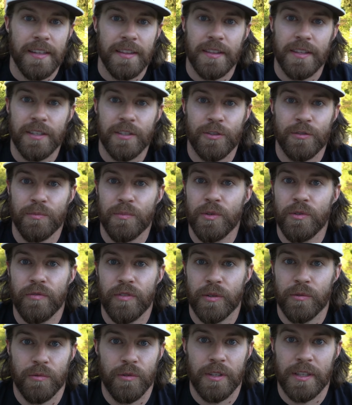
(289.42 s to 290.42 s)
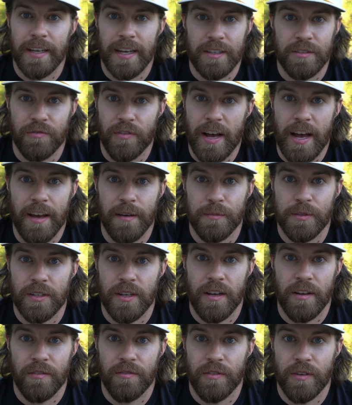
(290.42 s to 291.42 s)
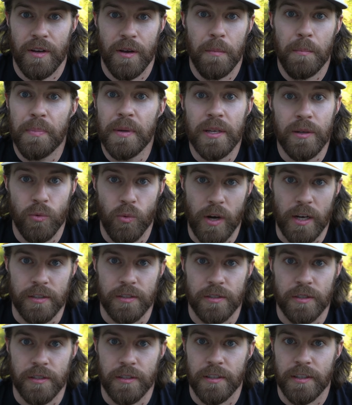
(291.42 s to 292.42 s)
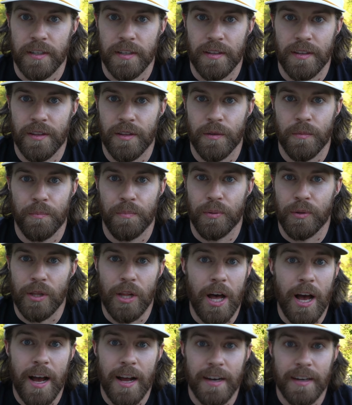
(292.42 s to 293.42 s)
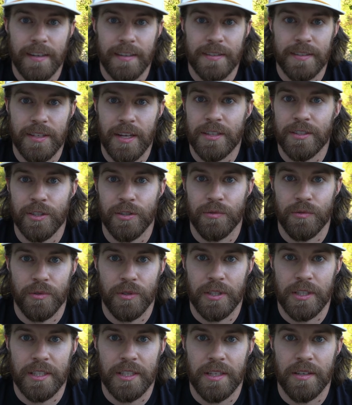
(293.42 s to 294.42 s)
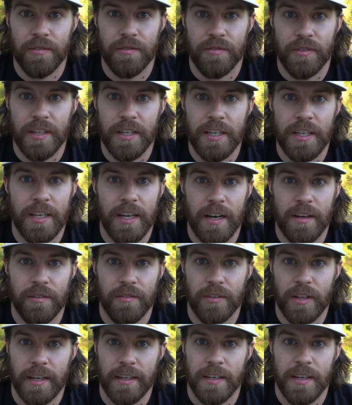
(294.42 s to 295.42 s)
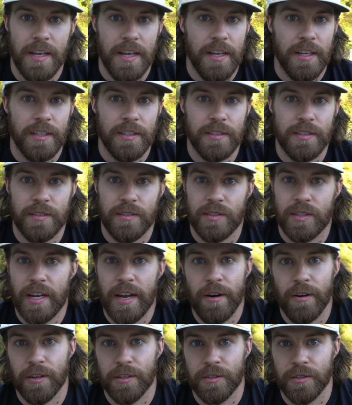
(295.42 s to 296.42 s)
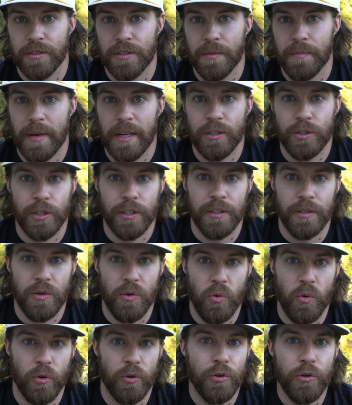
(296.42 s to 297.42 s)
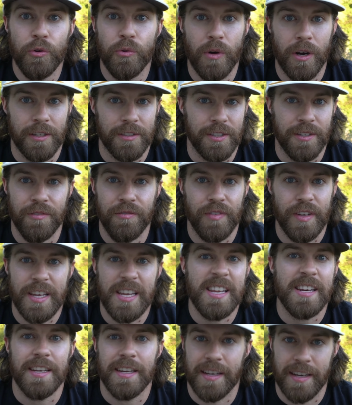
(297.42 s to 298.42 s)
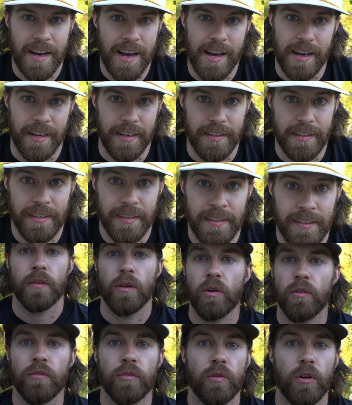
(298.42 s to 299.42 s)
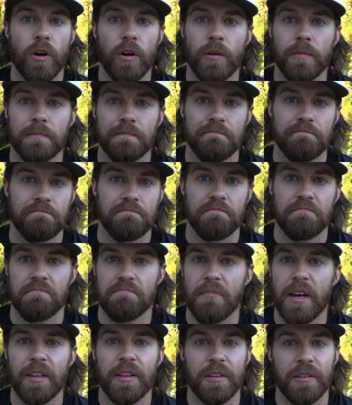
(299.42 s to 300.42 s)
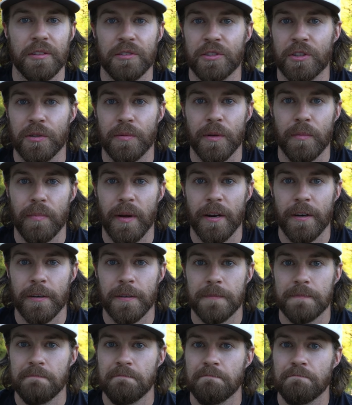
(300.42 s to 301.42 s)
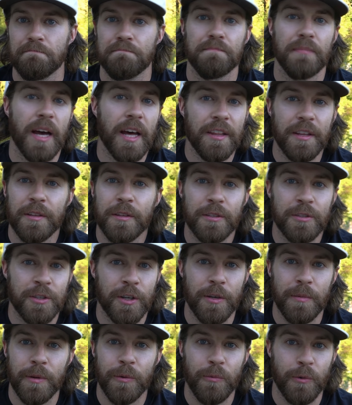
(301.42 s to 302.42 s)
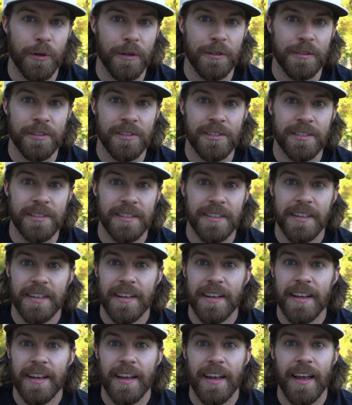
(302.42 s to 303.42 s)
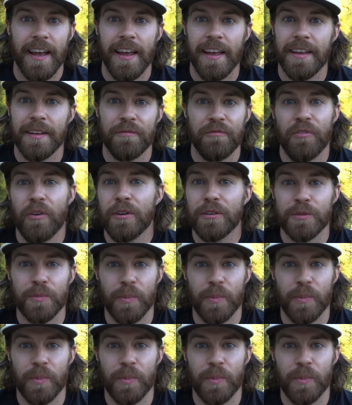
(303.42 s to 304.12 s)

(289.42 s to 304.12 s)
this movie really has vibes of a B-Western. The plot doesn't really give any kind of character dimension or nuance of any kind. Overall, I think this could have been better. I think this could have been worse. It falls